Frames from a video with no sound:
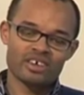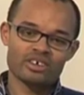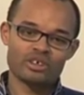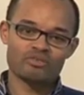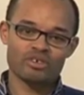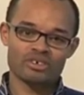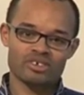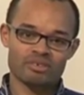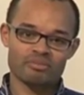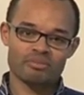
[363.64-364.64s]
you've got
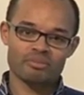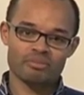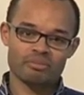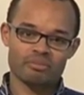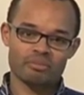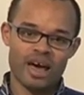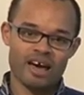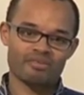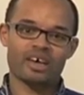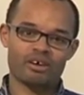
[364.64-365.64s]
to
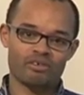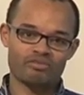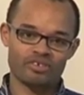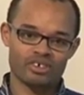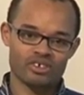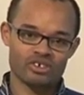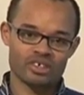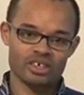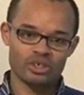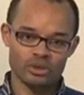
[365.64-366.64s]
have that confidence
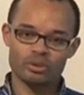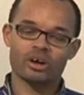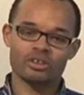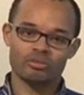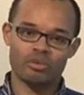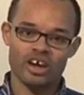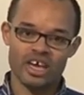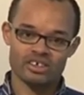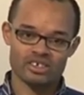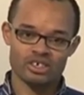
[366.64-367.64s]
that you are the right
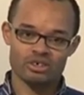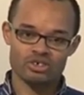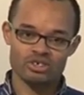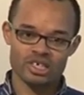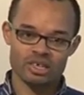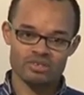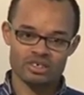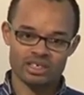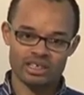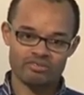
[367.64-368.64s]
execution team to
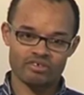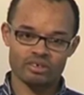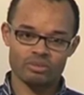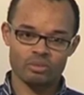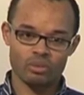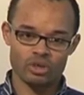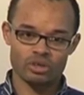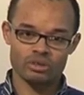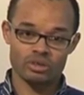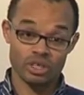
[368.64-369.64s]
deliver what
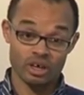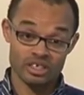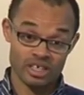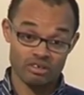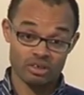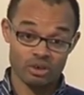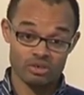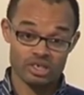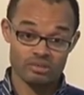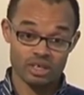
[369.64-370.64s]
the idea and
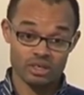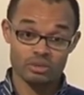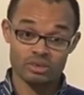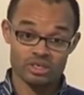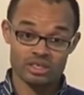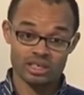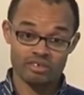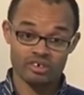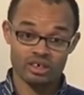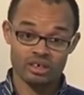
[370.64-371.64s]
concept that you want to
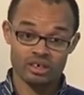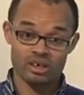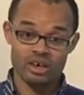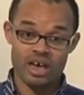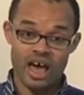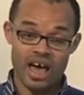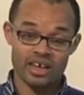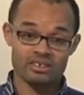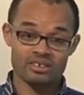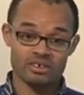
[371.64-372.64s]
deliver.
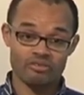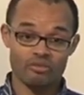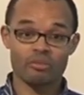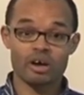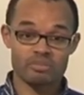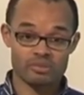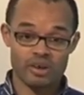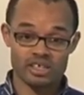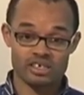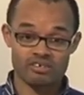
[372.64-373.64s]
And from my
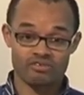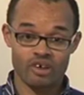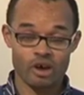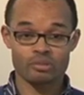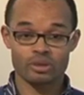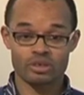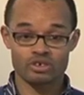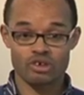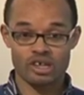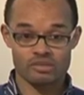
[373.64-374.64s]
perspective, open
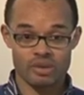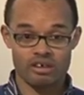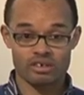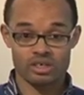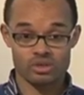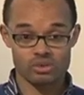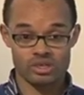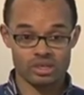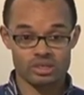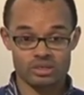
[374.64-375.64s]
and transparent and
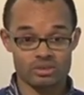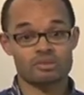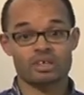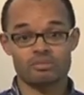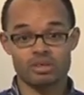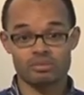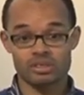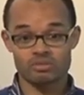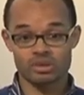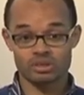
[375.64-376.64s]
talking to as many people
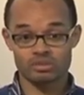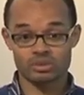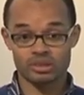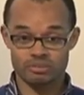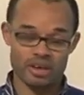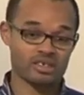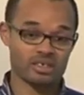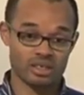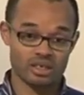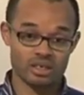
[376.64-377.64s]
as possible is better
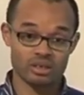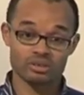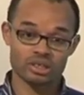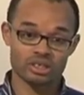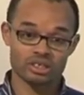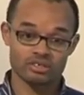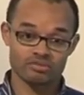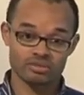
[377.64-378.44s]
than the alternative.